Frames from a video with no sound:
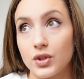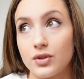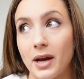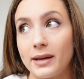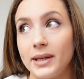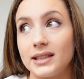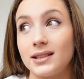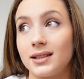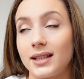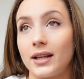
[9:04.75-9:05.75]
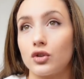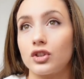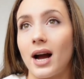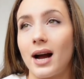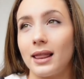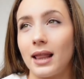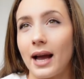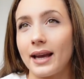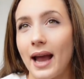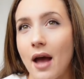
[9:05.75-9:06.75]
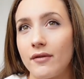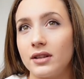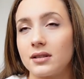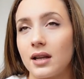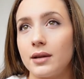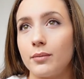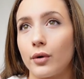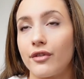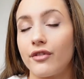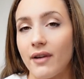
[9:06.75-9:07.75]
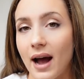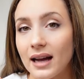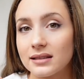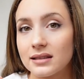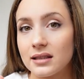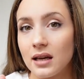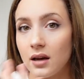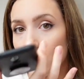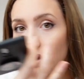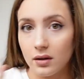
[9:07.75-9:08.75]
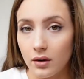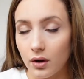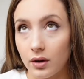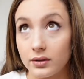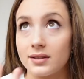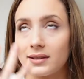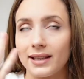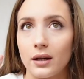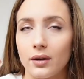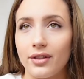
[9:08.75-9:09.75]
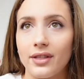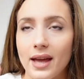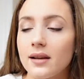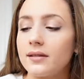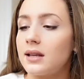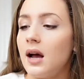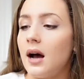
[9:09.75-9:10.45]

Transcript: which might be an indicator that I like having slightly more fats on the scale of things.